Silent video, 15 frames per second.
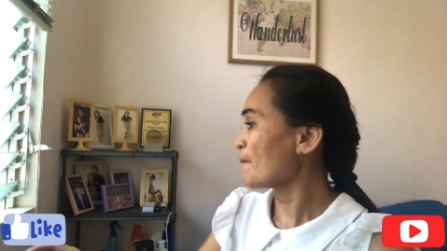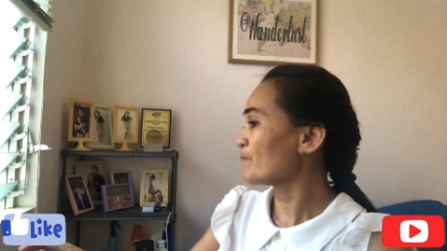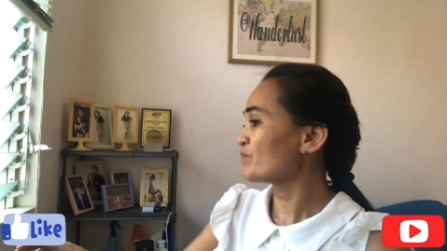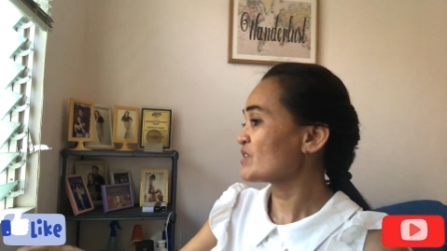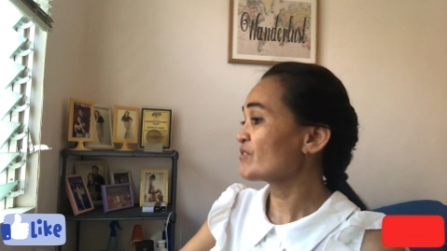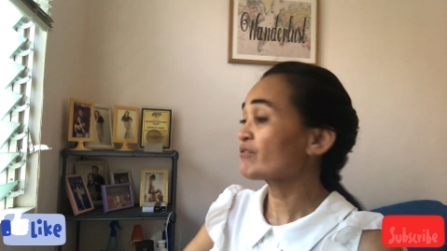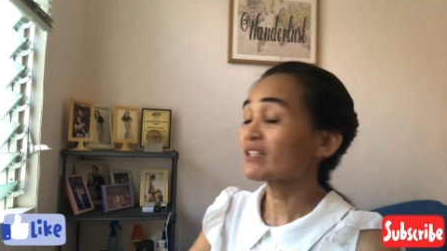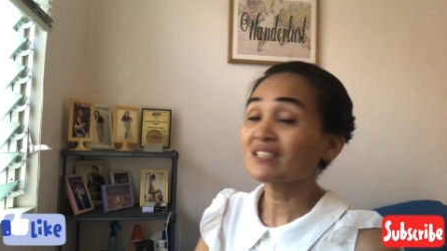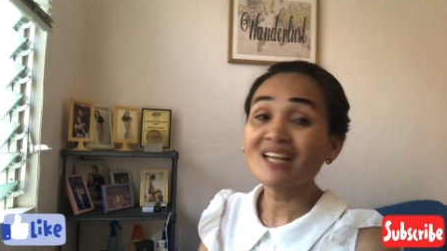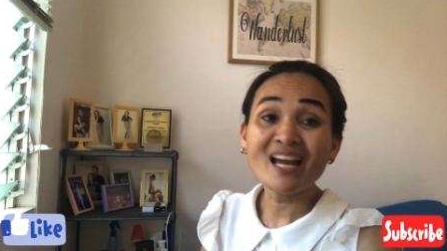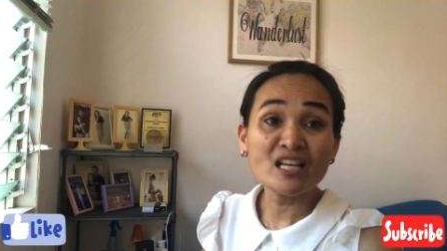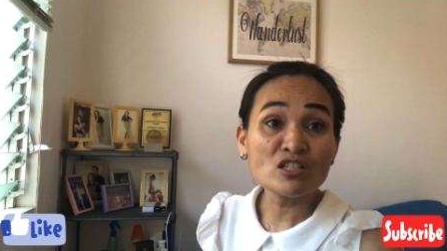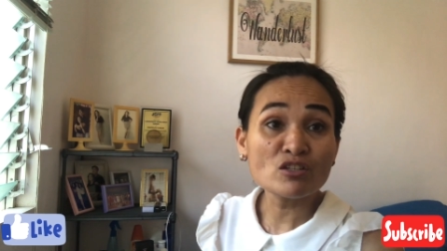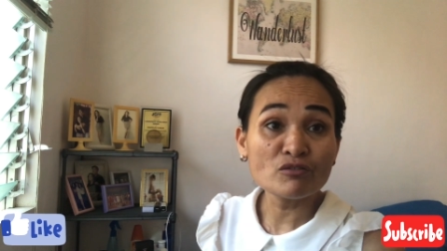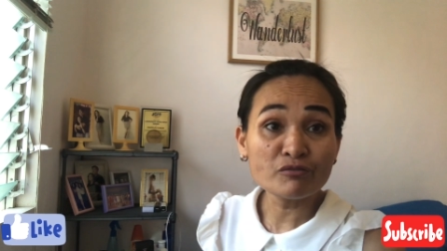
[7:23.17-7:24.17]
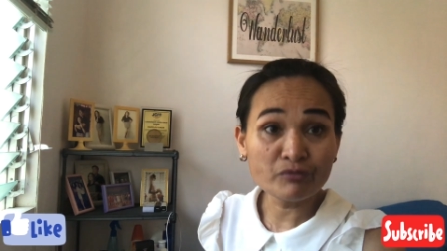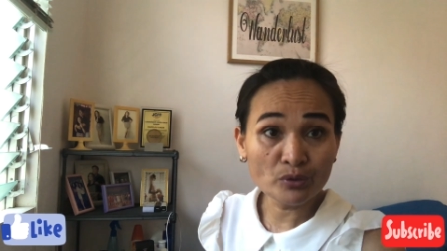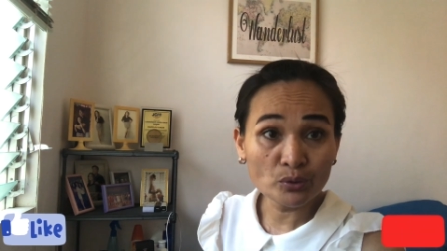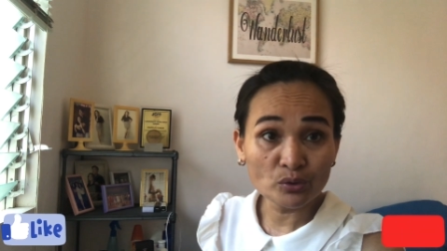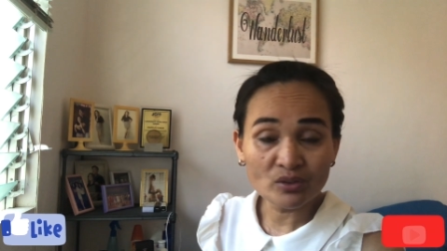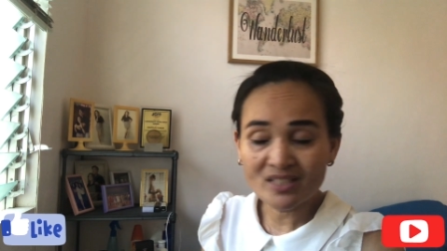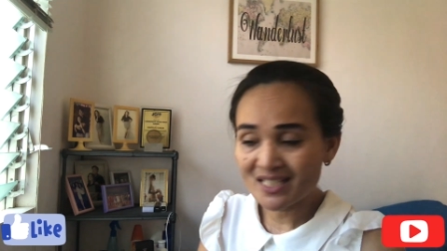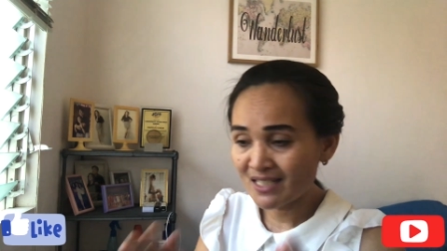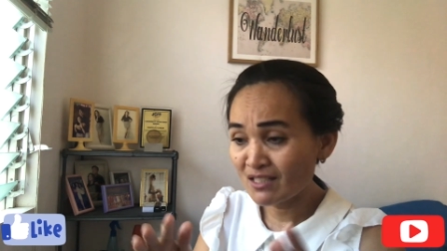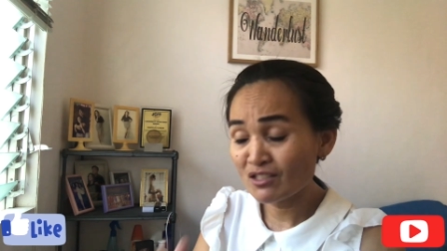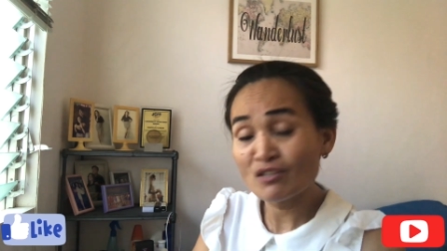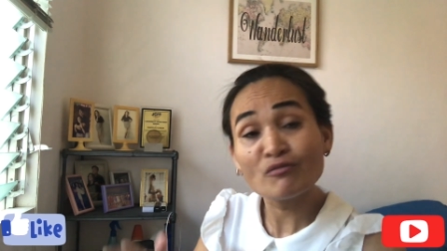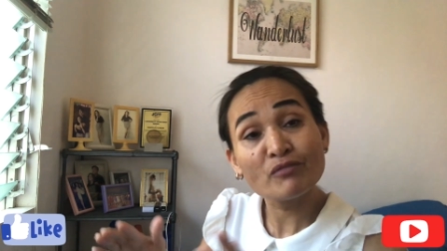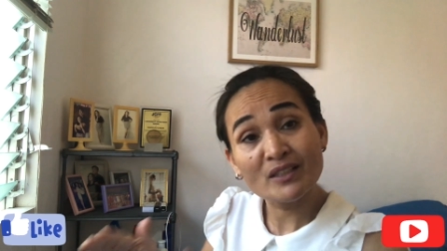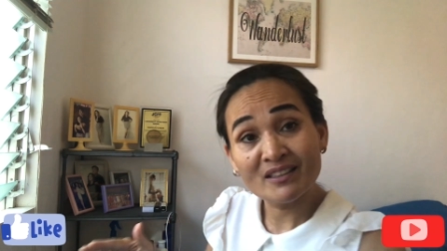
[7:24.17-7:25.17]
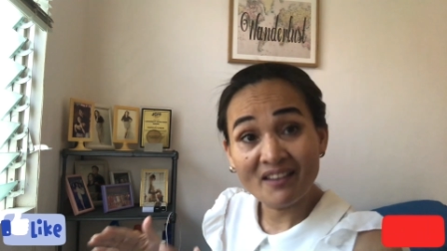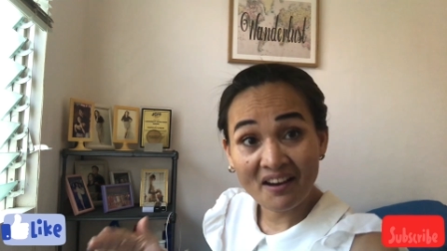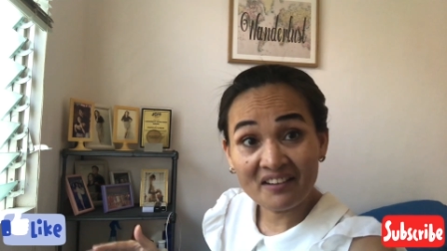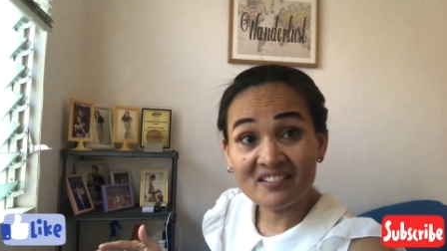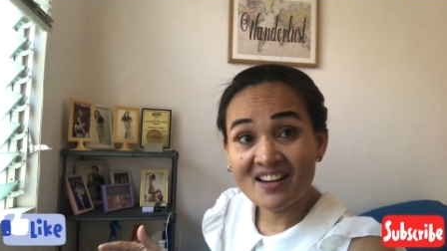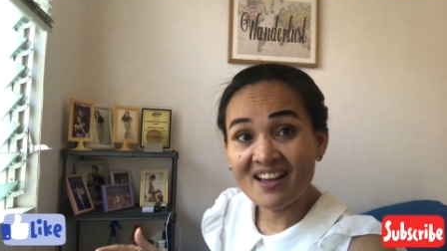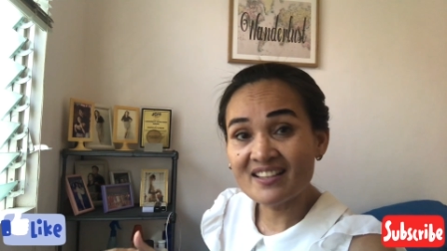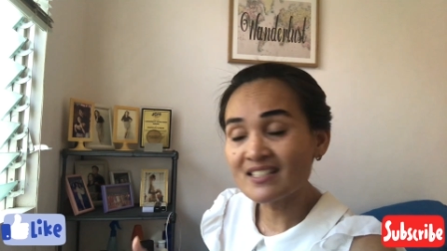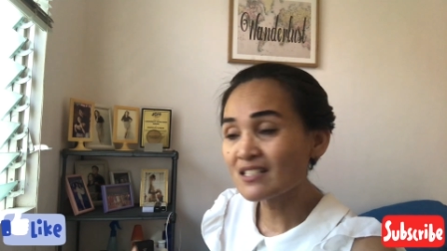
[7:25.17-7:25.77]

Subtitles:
different kinds of fruit in different areas.